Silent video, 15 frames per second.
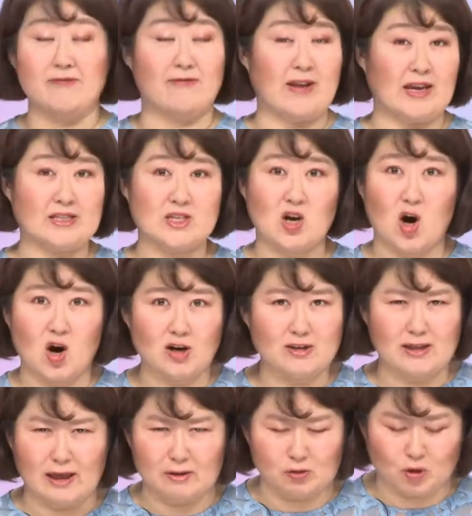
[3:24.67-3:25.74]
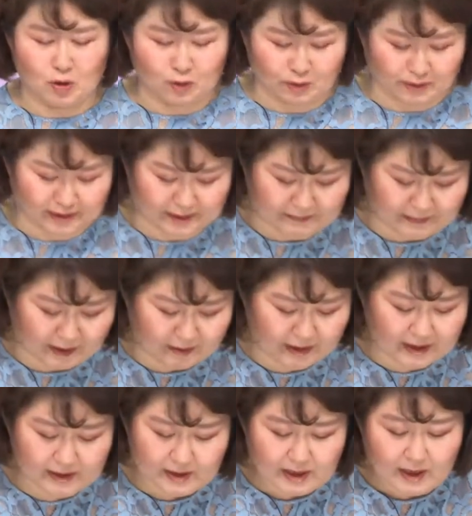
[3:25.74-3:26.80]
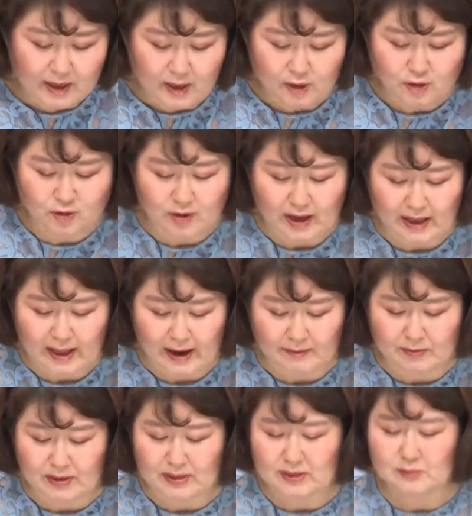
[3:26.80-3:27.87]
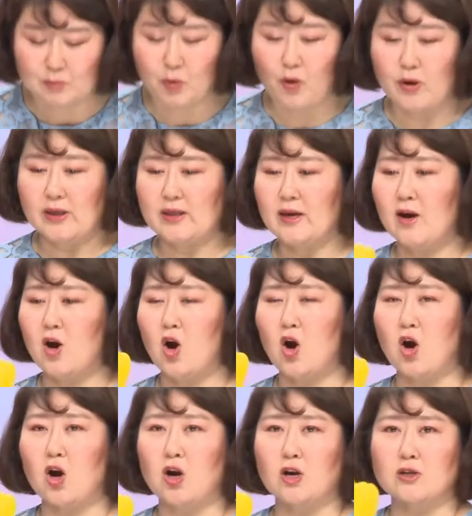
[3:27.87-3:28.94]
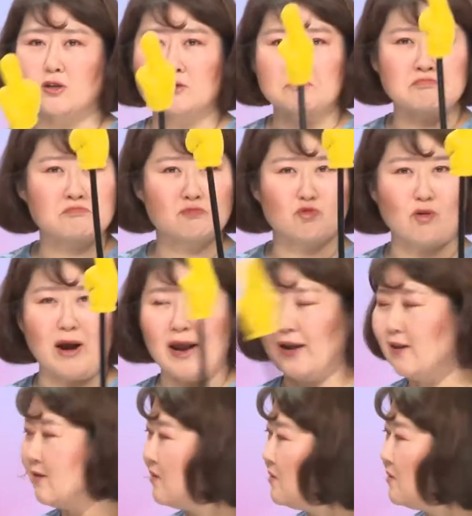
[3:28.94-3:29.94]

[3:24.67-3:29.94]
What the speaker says: flashcard, then don't worry about it. You can have this pointy card, right?